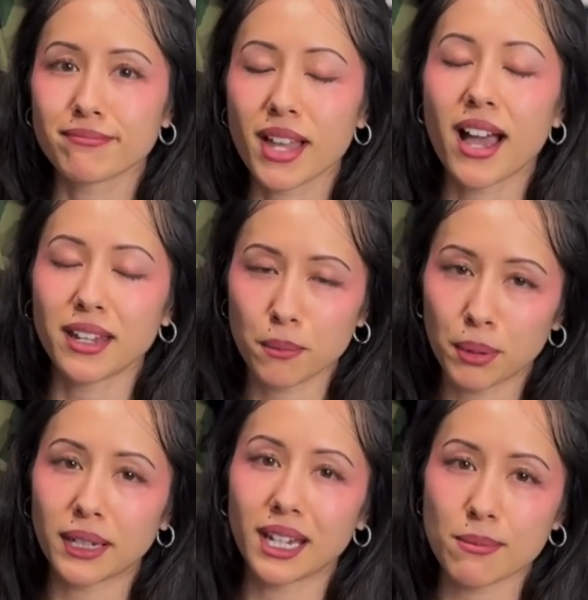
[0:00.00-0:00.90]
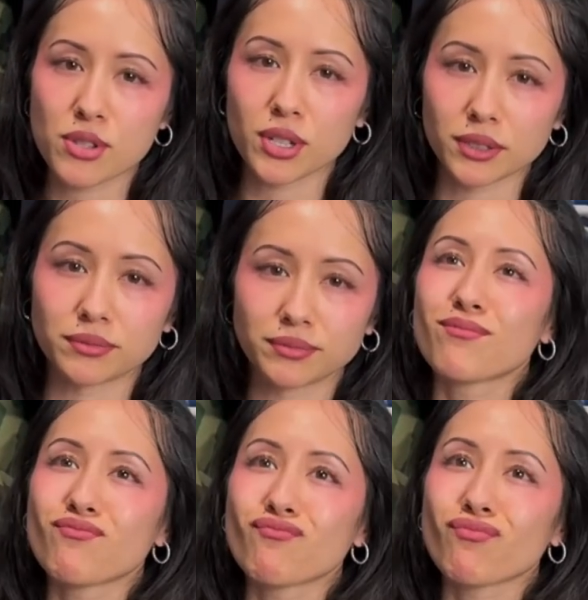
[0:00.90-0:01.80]
I can play games too.
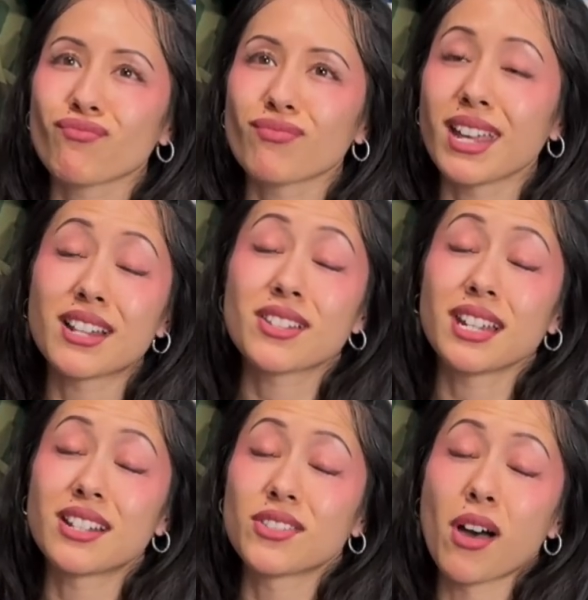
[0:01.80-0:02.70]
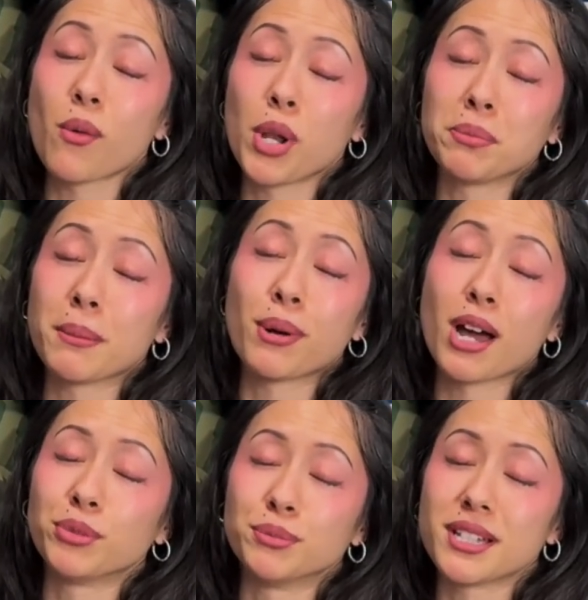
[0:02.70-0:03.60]
It's not one of my
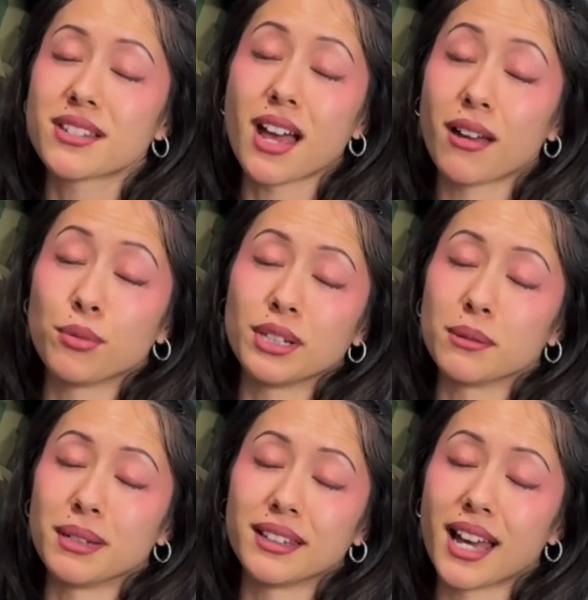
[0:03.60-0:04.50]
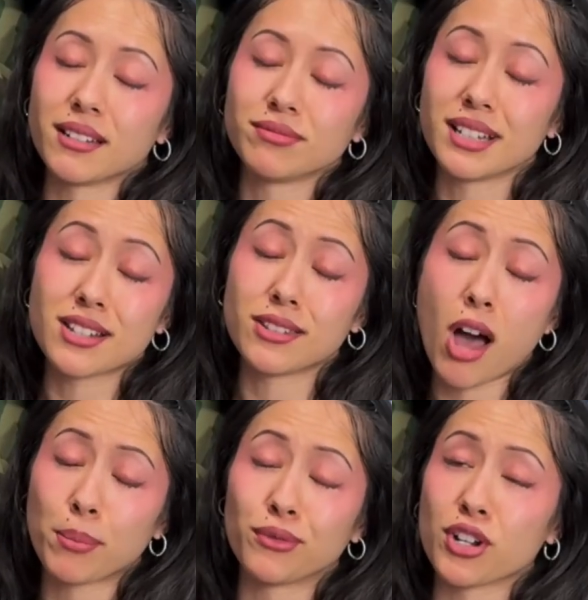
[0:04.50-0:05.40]
proud moments, I will admit that. It's
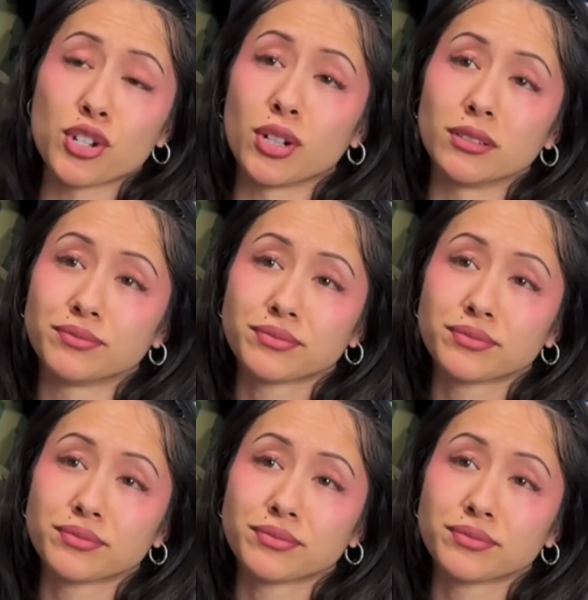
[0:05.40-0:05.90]
not professional.